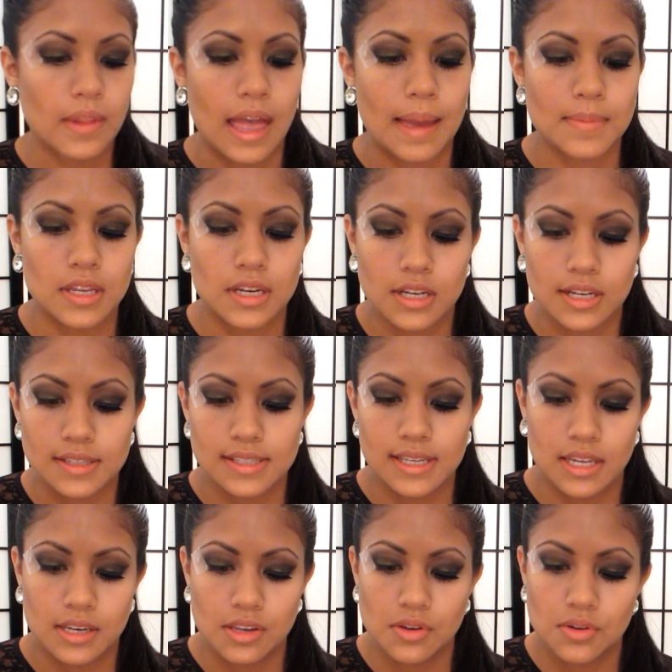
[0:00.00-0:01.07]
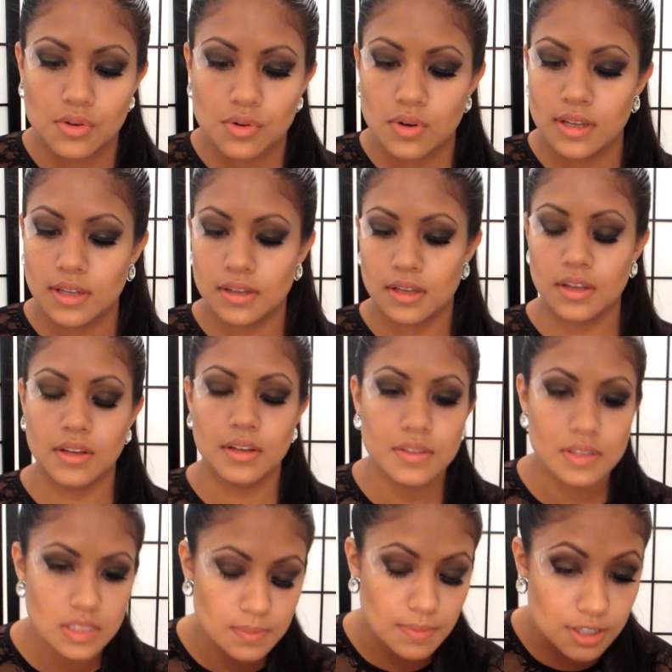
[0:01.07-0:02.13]
I'm going to continue
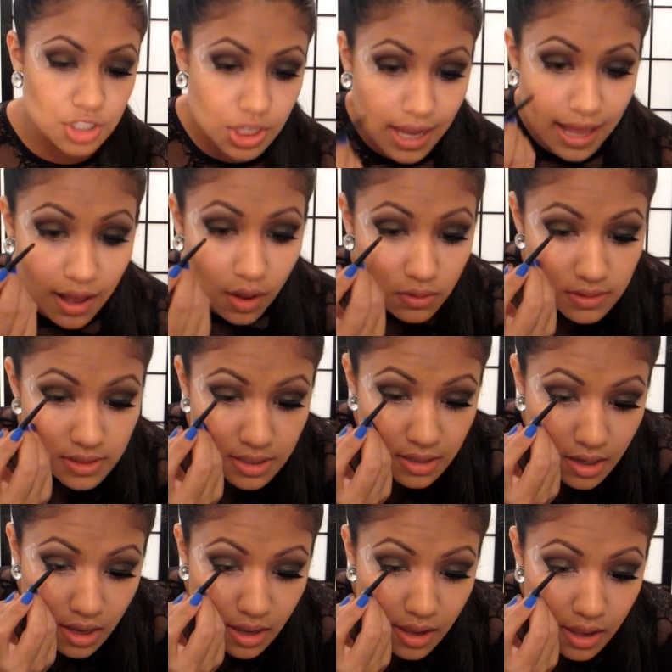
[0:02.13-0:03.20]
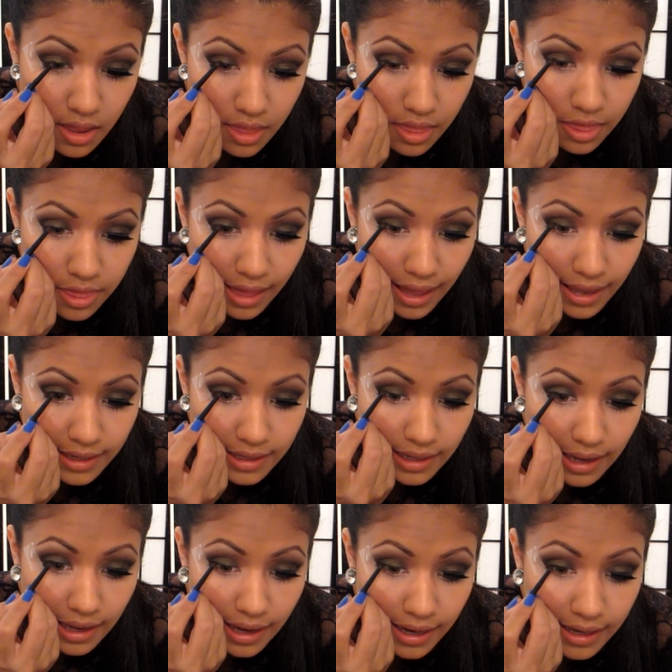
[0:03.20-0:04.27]
smudging out that
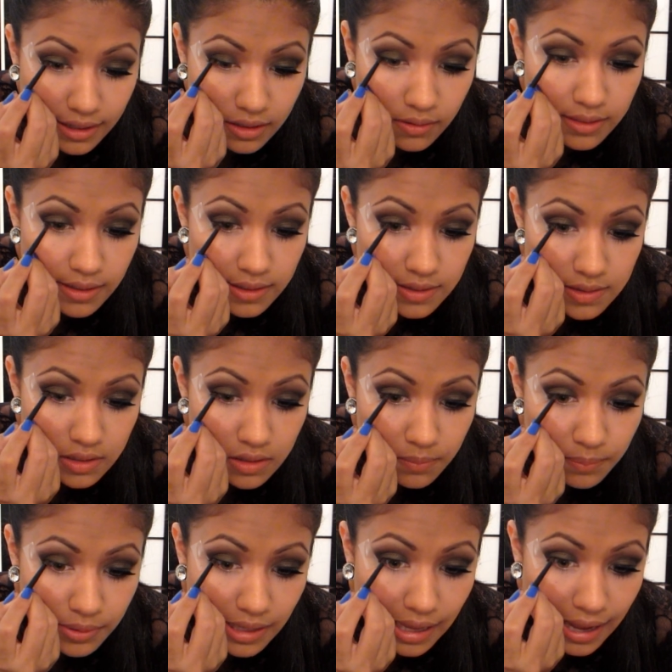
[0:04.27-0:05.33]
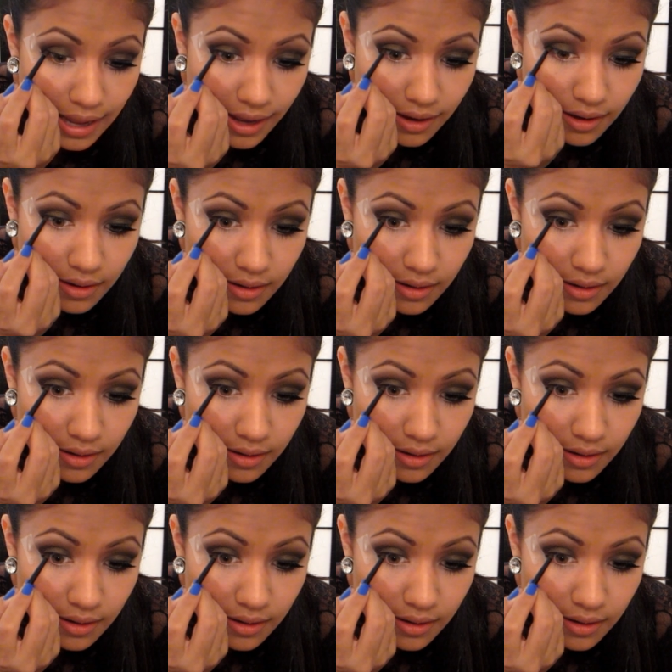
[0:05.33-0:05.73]
line with this black.